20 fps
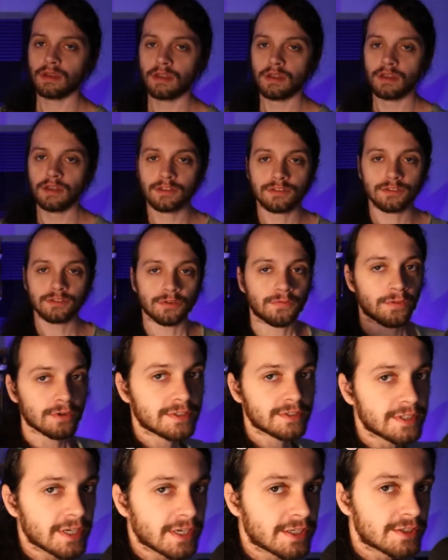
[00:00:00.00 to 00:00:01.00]
So
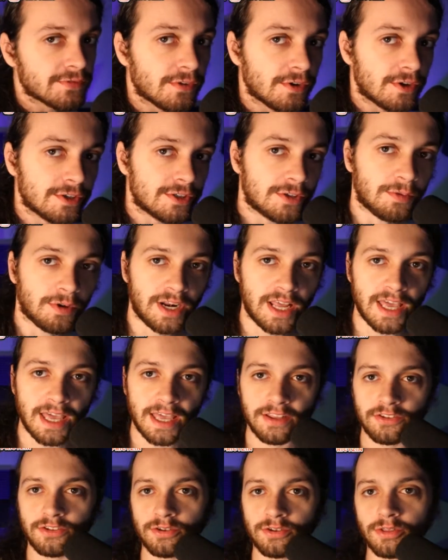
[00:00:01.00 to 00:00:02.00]
first things first, you want to
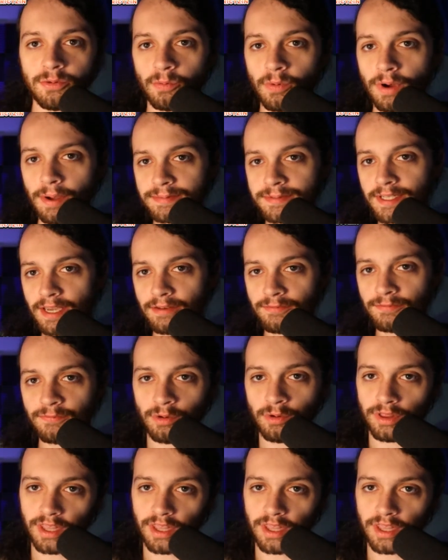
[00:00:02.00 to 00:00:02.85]
head to the website for the